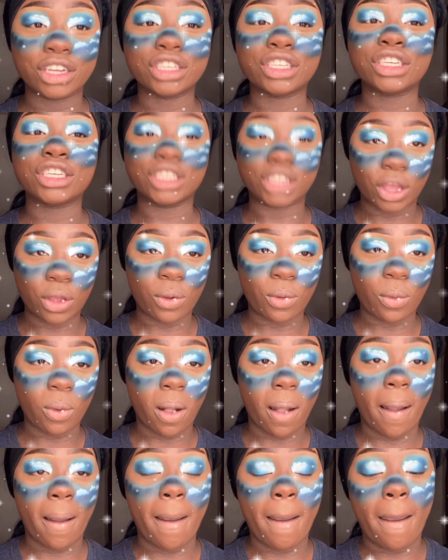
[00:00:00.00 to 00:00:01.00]
so
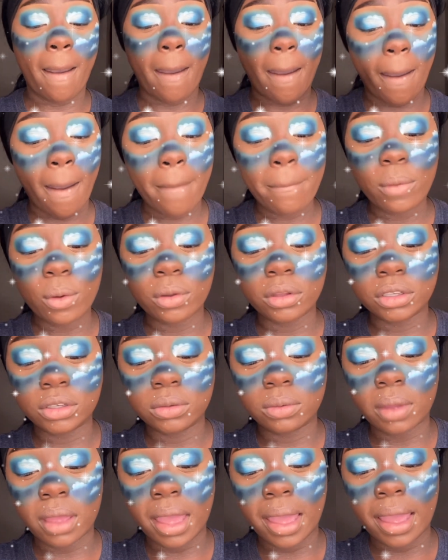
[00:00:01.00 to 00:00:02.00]
I'm going
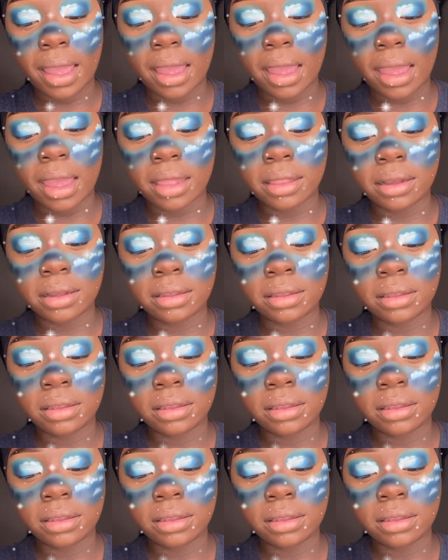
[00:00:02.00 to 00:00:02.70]
to add